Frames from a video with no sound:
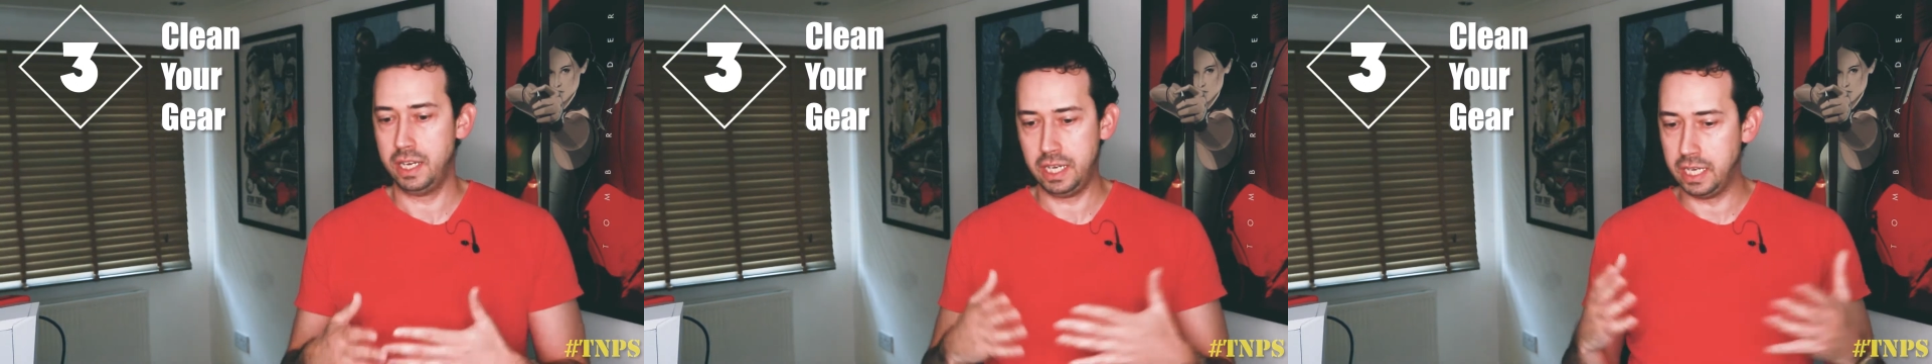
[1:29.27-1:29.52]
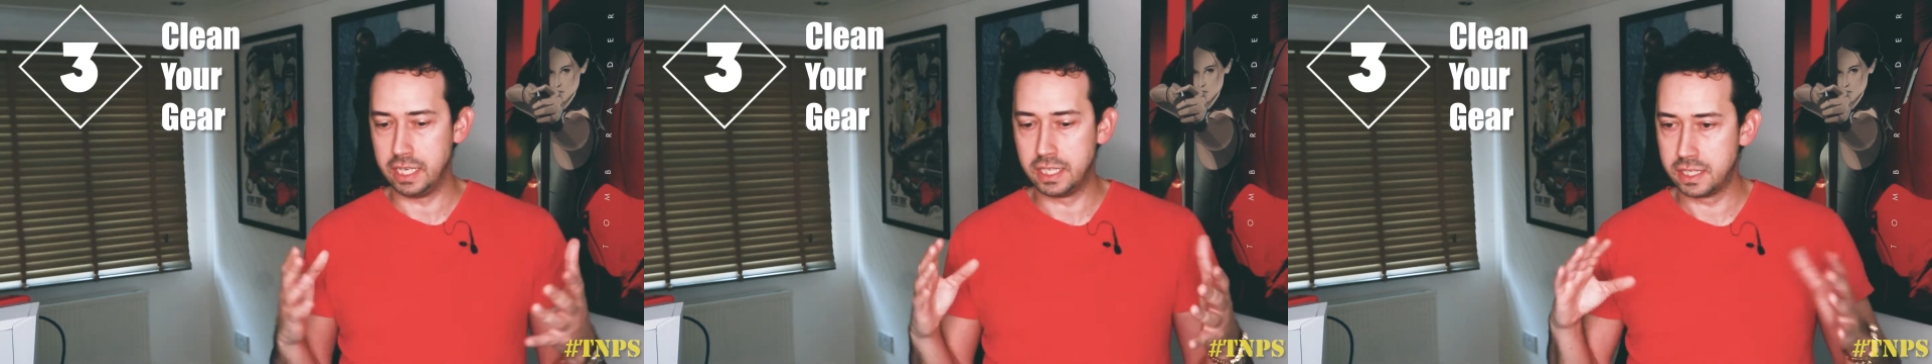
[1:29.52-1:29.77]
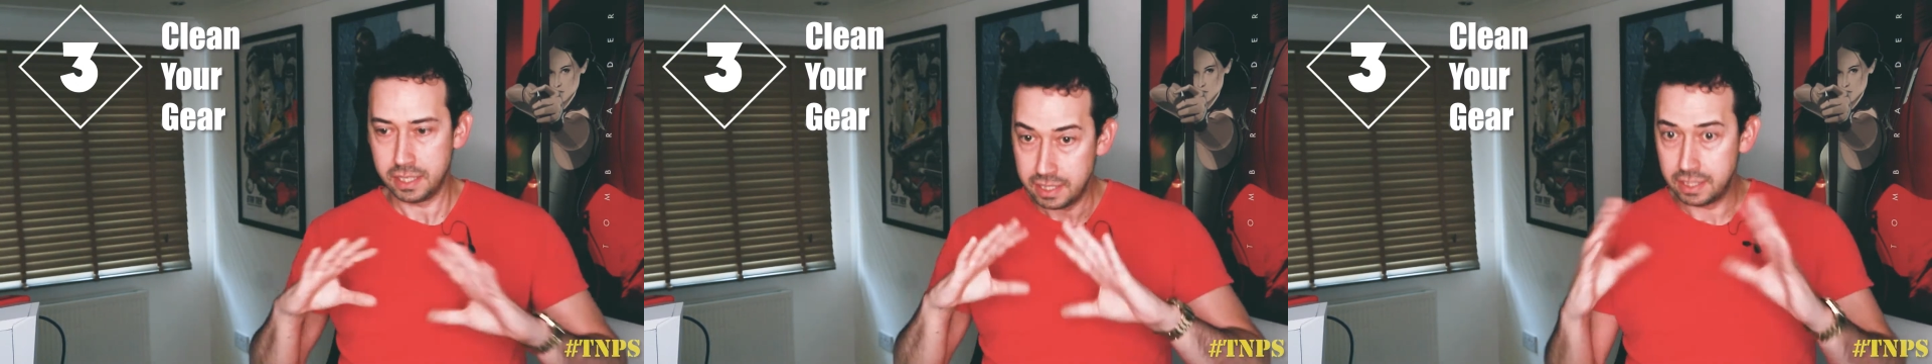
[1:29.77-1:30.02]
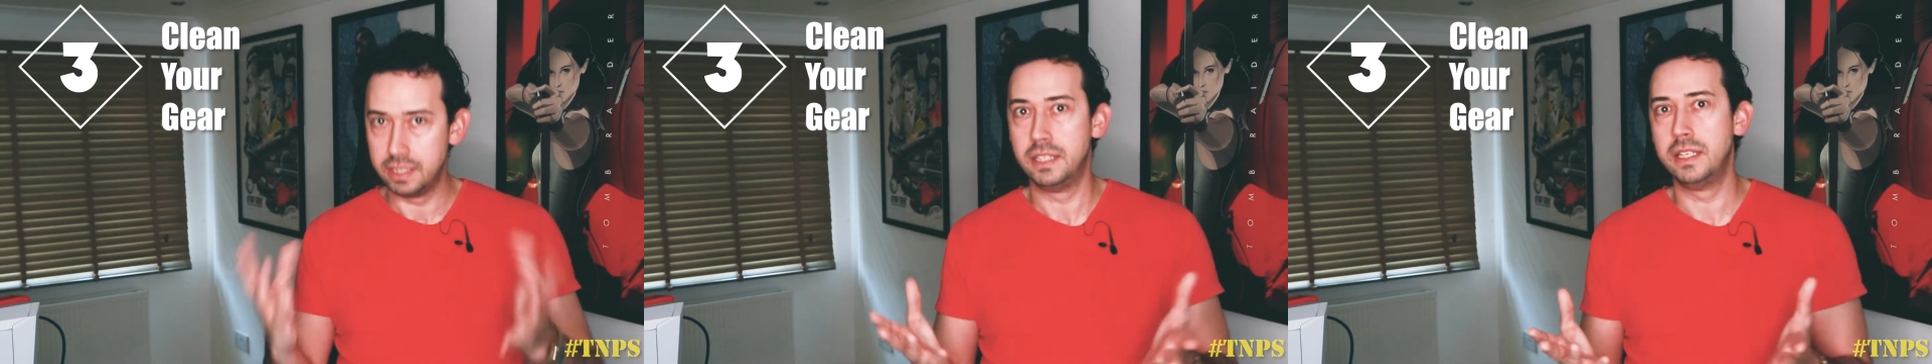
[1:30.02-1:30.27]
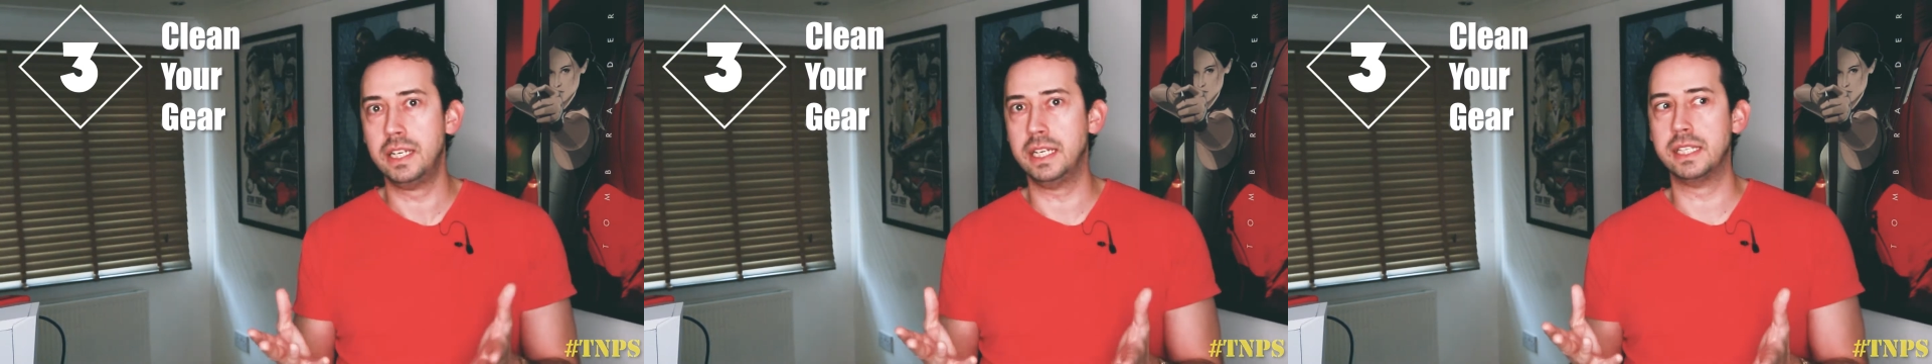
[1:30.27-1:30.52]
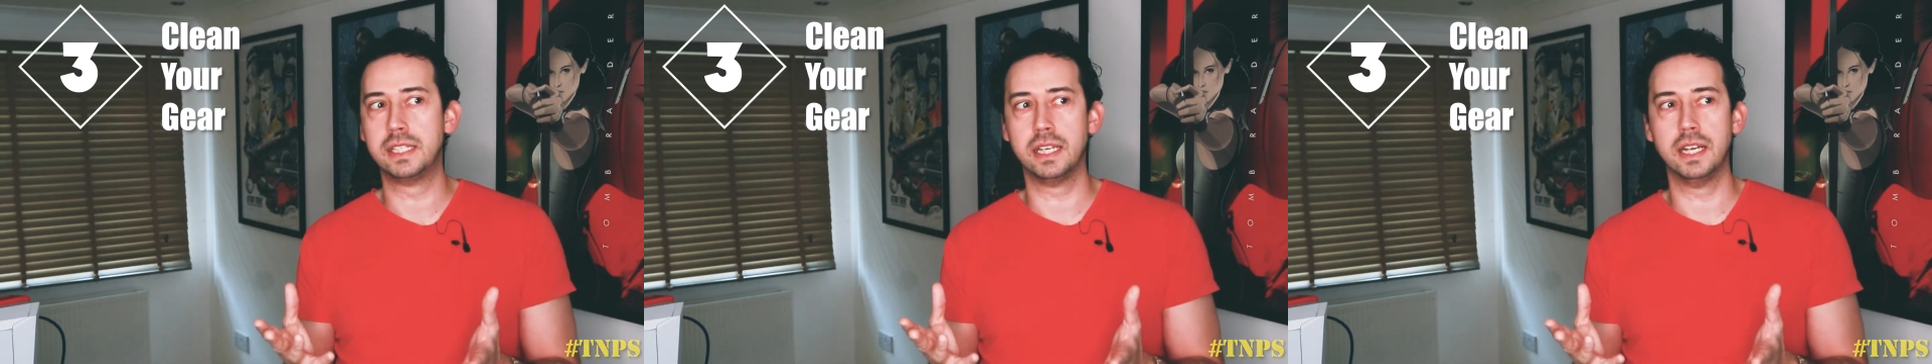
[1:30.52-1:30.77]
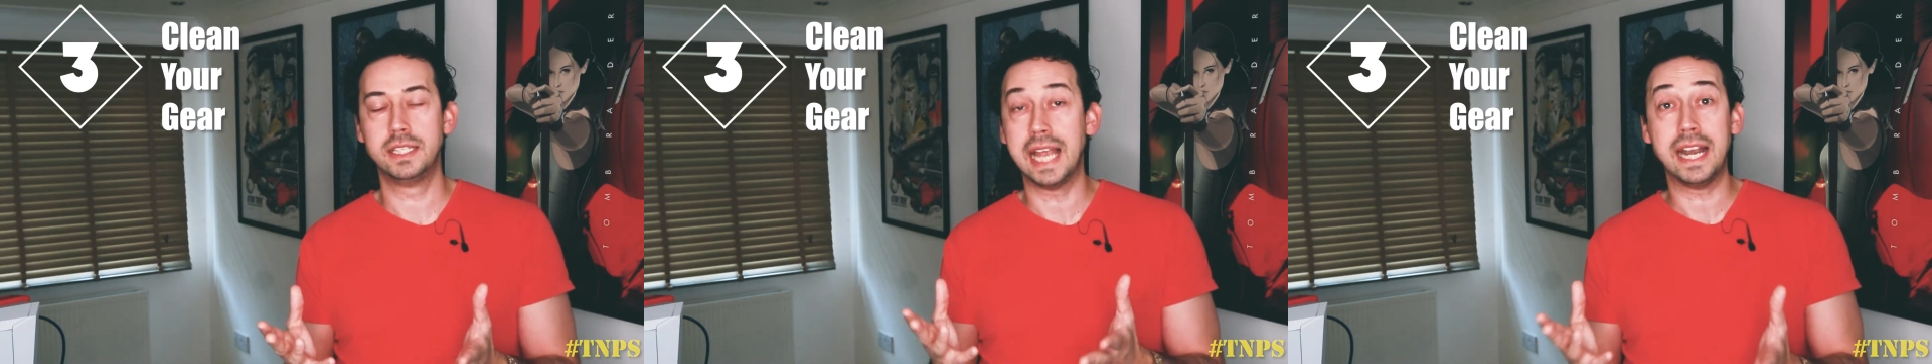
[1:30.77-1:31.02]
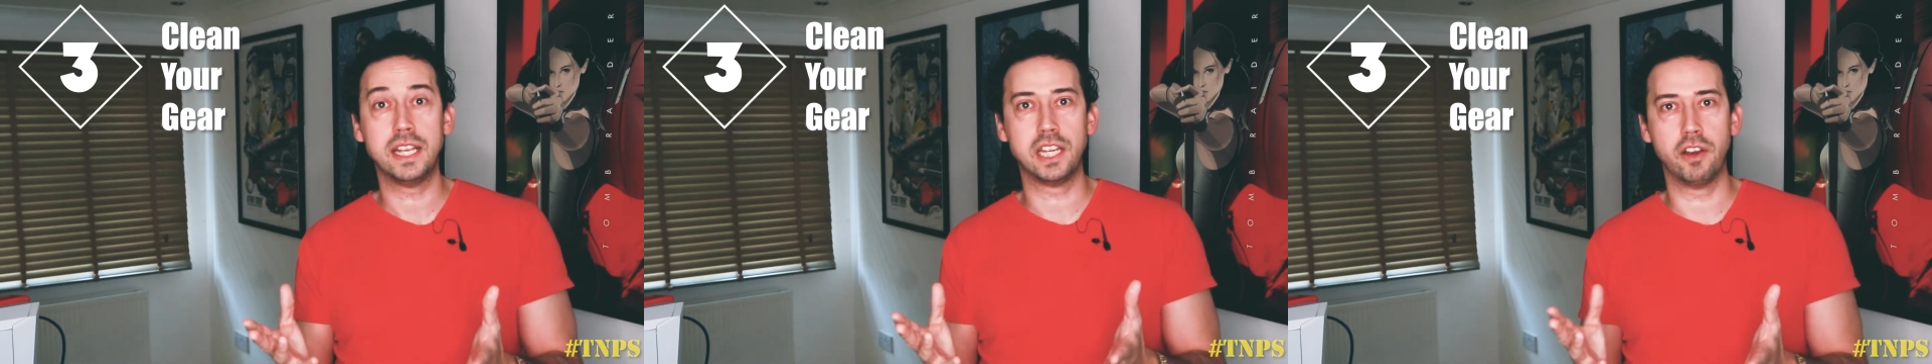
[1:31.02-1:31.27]
is
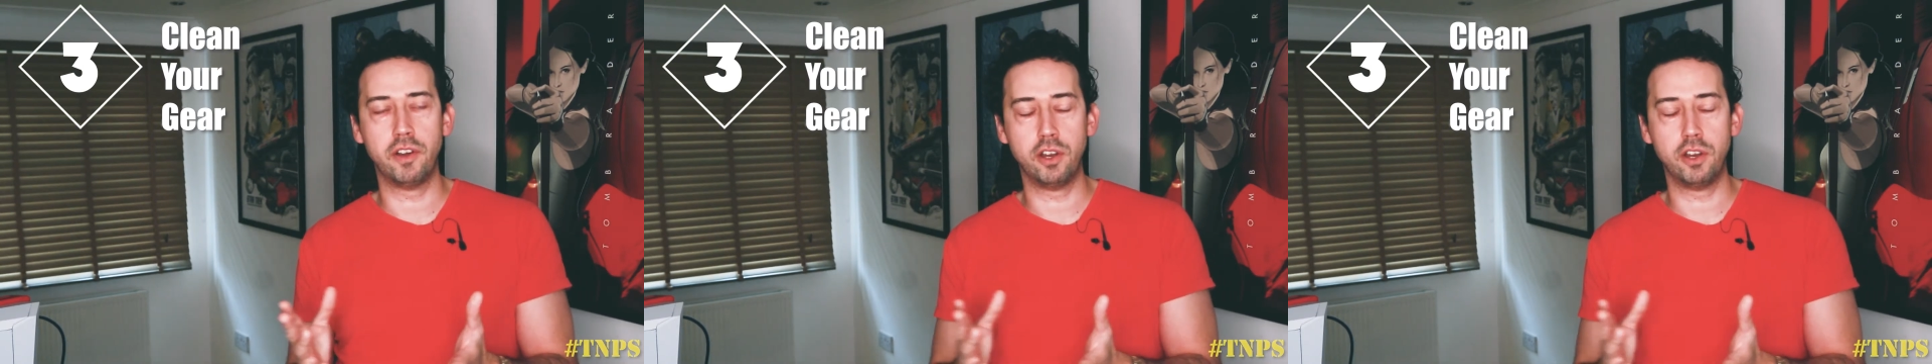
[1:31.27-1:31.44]
sanitary.